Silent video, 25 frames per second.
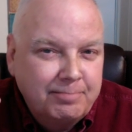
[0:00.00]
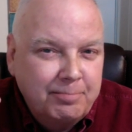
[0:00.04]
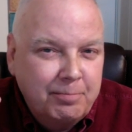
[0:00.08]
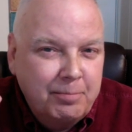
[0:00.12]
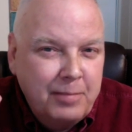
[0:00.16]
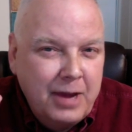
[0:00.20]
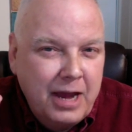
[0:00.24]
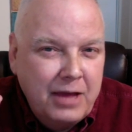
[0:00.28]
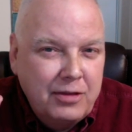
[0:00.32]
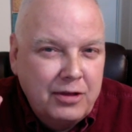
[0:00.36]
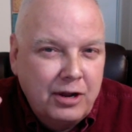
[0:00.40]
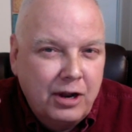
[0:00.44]

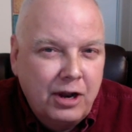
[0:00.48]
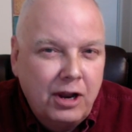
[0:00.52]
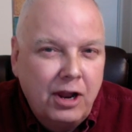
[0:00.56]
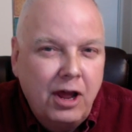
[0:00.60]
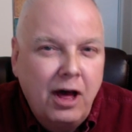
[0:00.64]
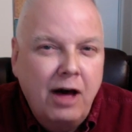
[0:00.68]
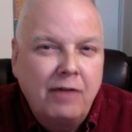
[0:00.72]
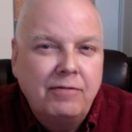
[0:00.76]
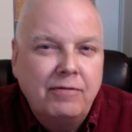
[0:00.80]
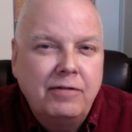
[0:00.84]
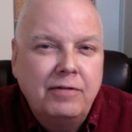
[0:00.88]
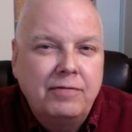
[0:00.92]
may the
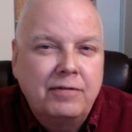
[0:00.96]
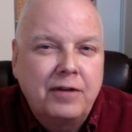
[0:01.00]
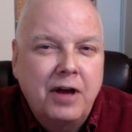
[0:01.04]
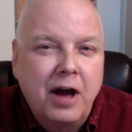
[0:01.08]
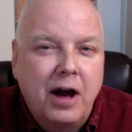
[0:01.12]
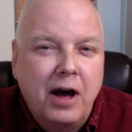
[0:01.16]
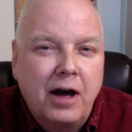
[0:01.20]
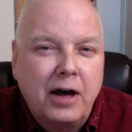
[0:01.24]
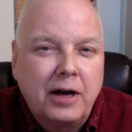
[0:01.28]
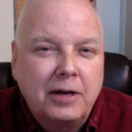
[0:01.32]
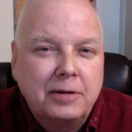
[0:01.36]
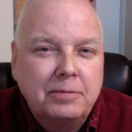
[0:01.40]
love of
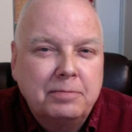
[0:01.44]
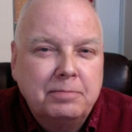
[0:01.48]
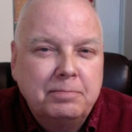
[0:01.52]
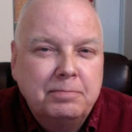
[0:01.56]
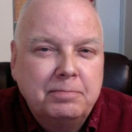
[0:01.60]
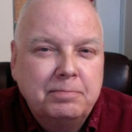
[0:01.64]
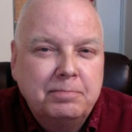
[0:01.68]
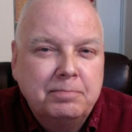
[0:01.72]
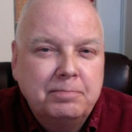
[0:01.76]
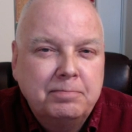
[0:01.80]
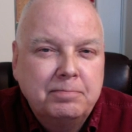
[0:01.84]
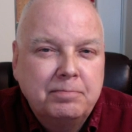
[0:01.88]
God,
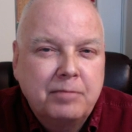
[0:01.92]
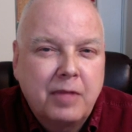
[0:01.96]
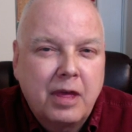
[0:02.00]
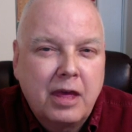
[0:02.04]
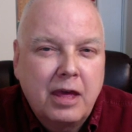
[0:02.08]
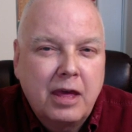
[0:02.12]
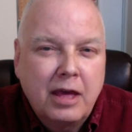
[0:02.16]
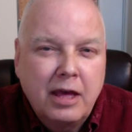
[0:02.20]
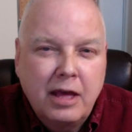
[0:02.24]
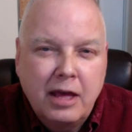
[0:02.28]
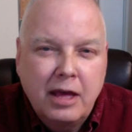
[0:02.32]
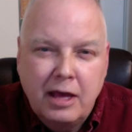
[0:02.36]

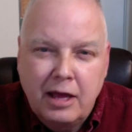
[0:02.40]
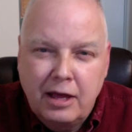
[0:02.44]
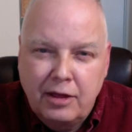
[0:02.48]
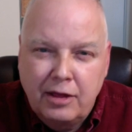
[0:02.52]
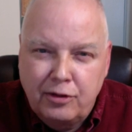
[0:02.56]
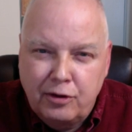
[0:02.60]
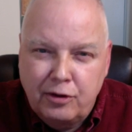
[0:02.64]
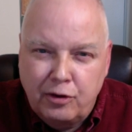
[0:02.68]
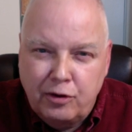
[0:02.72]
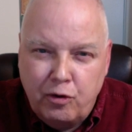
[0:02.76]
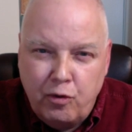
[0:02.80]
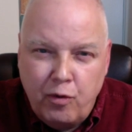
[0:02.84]

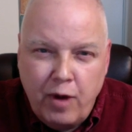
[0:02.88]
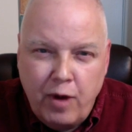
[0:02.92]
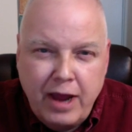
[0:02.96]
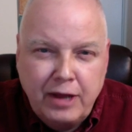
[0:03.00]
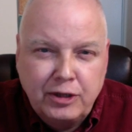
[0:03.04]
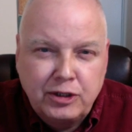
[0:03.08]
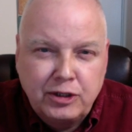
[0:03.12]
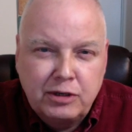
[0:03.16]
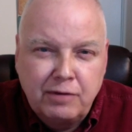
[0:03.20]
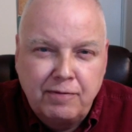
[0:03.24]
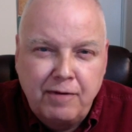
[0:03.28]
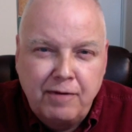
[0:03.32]
the
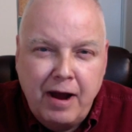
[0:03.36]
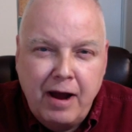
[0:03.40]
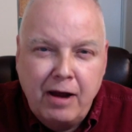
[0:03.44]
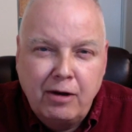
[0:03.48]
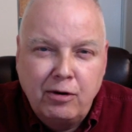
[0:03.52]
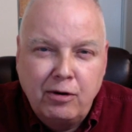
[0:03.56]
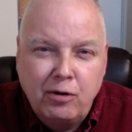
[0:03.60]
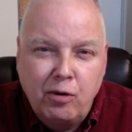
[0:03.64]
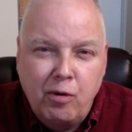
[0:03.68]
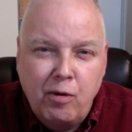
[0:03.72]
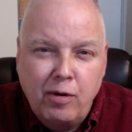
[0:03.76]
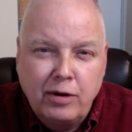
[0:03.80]
grace of our
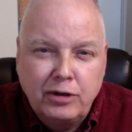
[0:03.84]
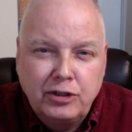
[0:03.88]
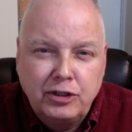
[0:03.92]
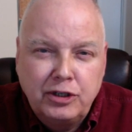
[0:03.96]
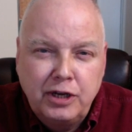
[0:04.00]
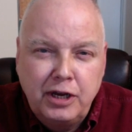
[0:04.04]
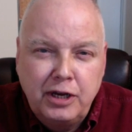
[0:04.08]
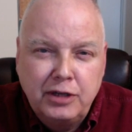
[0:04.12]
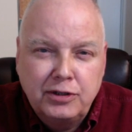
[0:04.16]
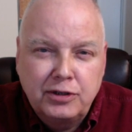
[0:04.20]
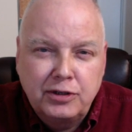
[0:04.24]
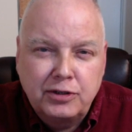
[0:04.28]
Lord
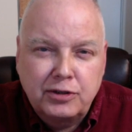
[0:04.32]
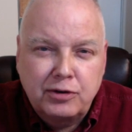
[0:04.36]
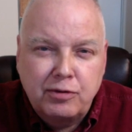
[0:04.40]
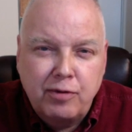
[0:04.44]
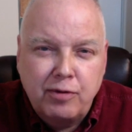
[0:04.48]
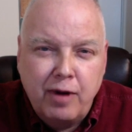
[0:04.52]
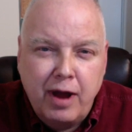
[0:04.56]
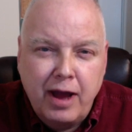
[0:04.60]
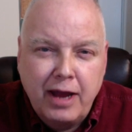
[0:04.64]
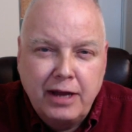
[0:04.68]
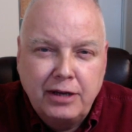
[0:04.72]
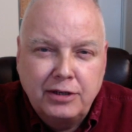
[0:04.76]
Jesus
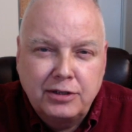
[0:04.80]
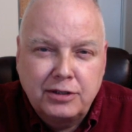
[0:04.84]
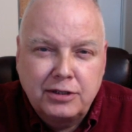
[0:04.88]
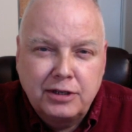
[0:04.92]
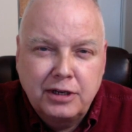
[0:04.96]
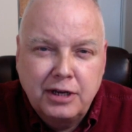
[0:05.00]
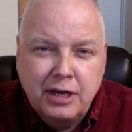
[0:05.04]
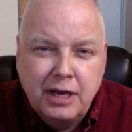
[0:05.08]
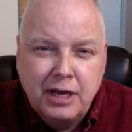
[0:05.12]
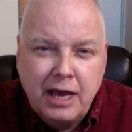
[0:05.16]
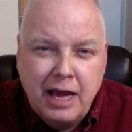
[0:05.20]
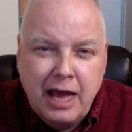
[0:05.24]
Christ,
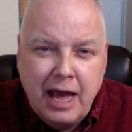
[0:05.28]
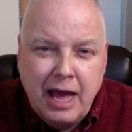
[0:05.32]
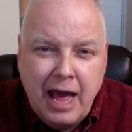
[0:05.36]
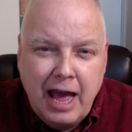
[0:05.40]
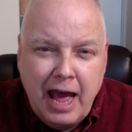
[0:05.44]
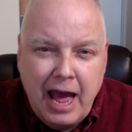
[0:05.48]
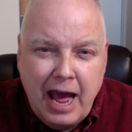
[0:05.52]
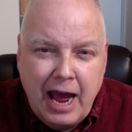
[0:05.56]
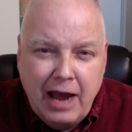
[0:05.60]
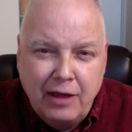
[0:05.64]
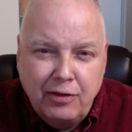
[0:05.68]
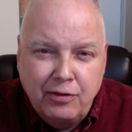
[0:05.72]

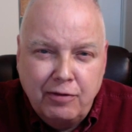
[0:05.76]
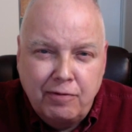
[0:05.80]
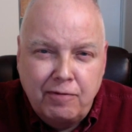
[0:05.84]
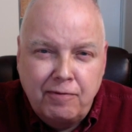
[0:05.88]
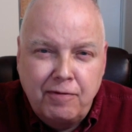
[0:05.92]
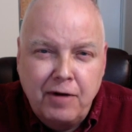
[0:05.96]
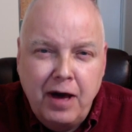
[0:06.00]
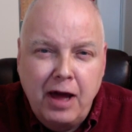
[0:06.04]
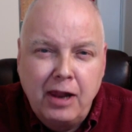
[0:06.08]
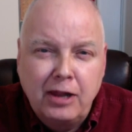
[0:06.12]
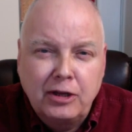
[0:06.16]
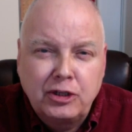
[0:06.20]
and the
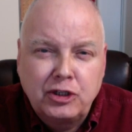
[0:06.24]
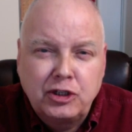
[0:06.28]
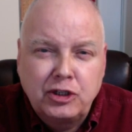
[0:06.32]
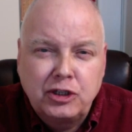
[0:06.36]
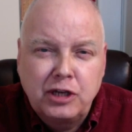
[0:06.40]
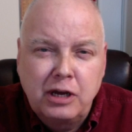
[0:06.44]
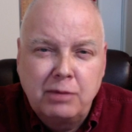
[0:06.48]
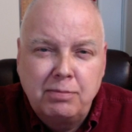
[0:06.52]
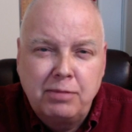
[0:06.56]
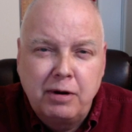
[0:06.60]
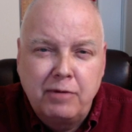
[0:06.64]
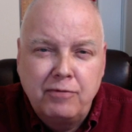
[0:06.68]

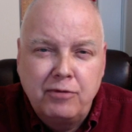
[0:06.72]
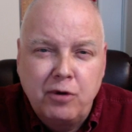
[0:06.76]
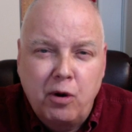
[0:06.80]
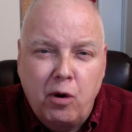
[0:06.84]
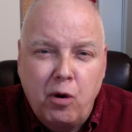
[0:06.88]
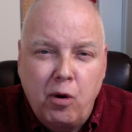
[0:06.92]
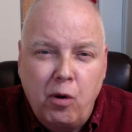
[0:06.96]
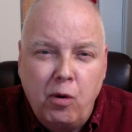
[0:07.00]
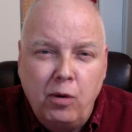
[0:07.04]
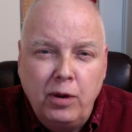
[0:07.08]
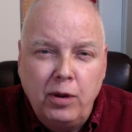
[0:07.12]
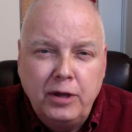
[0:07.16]
fellowship of the
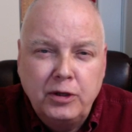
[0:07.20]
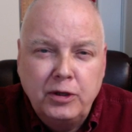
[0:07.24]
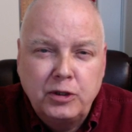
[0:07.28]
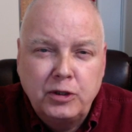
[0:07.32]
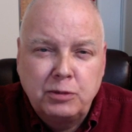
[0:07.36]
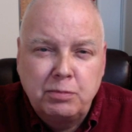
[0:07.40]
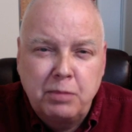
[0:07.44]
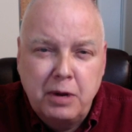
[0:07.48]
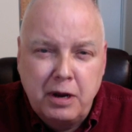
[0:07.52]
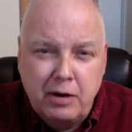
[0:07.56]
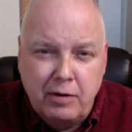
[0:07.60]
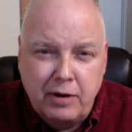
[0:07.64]
Holy
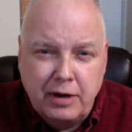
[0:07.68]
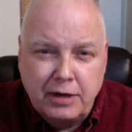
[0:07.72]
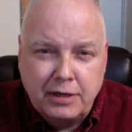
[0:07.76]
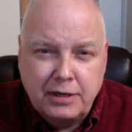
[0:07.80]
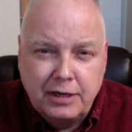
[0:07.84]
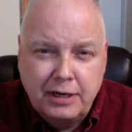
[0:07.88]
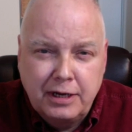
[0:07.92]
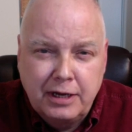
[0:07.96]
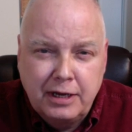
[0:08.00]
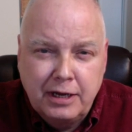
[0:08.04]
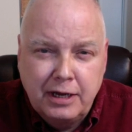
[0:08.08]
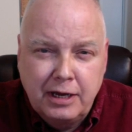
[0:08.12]
Spirit
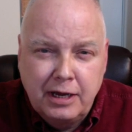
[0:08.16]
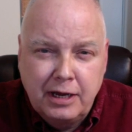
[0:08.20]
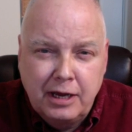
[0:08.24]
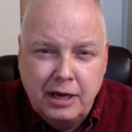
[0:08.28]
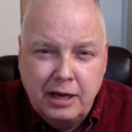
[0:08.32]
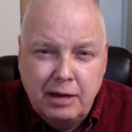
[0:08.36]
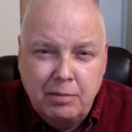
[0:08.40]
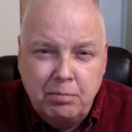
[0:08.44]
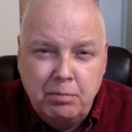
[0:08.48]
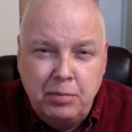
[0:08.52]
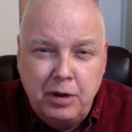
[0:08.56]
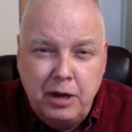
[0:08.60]

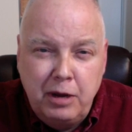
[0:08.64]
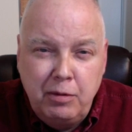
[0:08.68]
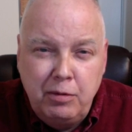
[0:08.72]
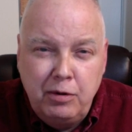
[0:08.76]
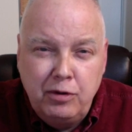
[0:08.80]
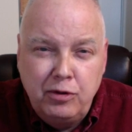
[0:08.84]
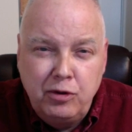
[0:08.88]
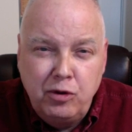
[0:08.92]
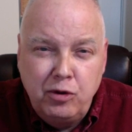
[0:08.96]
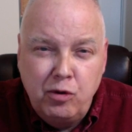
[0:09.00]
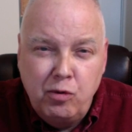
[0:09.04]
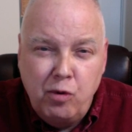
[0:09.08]
be
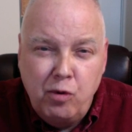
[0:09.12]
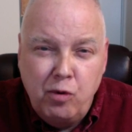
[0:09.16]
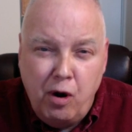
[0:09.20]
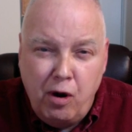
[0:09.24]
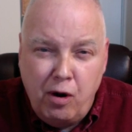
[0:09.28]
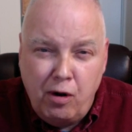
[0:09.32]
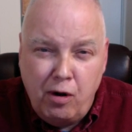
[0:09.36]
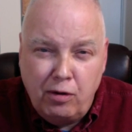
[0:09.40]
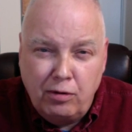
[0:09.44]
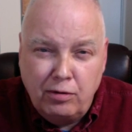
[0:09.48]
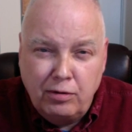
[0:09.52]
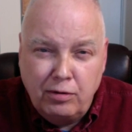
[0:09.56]
with you
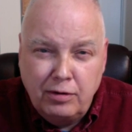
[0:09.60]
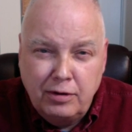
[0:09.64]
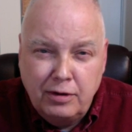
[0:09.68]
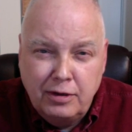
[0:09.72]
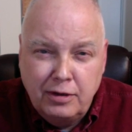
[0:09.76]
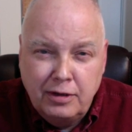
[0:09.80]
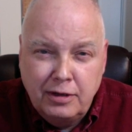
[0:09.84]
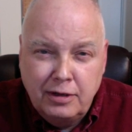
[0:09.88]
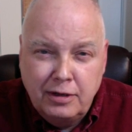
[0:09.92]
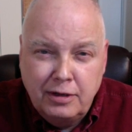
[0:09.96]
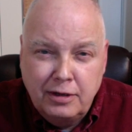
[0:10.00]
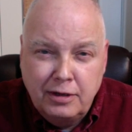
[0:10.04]
all,
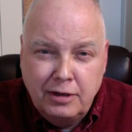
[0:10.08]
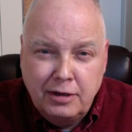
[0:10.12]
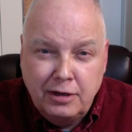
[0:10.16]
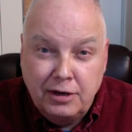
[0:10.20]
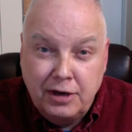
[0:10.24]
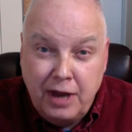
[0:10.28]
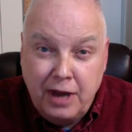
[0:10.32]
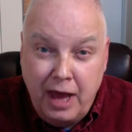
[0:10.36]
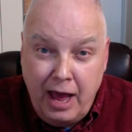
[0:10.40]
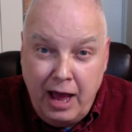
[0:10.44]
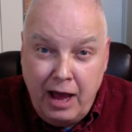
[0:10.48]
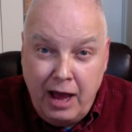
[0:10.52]

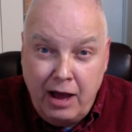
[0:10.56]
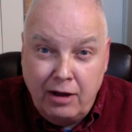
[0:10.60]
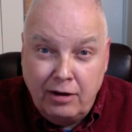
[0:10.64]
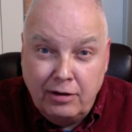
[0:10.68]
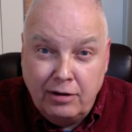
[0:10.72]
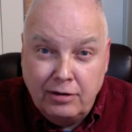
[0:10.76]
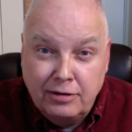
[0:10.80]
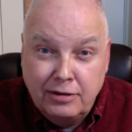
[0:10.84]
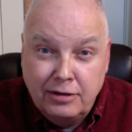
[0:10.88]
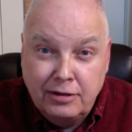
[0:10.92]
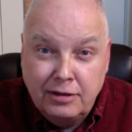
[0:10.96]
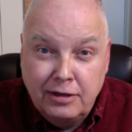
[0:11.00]
now
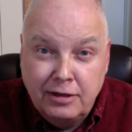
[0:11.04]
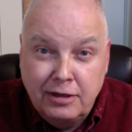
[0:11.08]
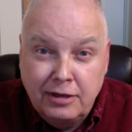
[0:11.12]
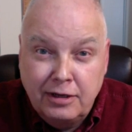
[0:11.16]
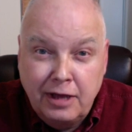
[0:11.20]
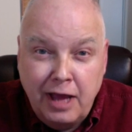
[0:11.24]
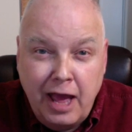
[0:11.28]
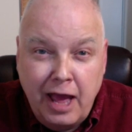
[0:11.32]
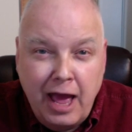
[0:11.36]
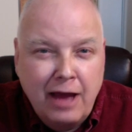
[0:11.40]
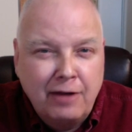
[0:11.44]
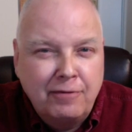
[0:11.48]

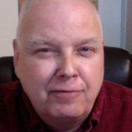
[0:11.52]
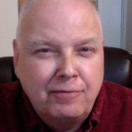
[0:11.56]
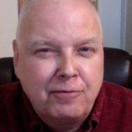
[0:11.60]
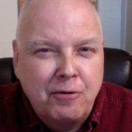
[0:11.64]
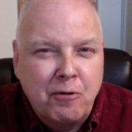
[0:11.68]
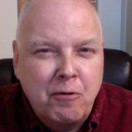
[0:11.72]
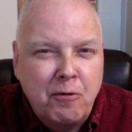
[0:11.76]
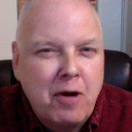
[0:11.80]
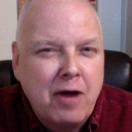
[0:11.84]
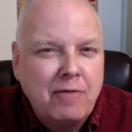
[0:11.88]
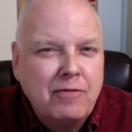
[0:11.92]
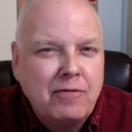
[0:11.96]
and
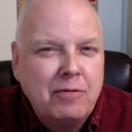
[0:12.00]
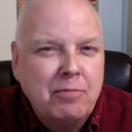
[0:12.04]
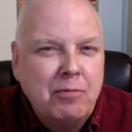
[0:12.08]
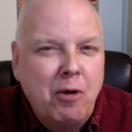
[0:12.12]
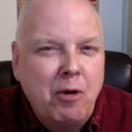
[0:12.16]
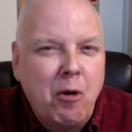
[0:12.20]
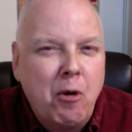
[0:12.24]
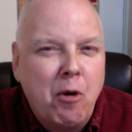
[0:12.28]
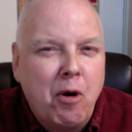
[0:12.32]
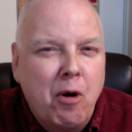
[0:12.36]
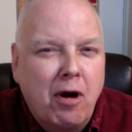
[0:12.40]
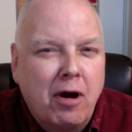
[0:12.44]

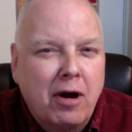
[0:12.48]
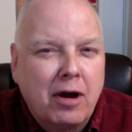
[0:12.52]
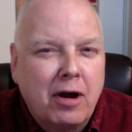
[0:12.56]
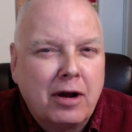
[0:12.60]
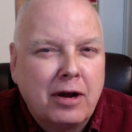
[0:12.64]
forevermore.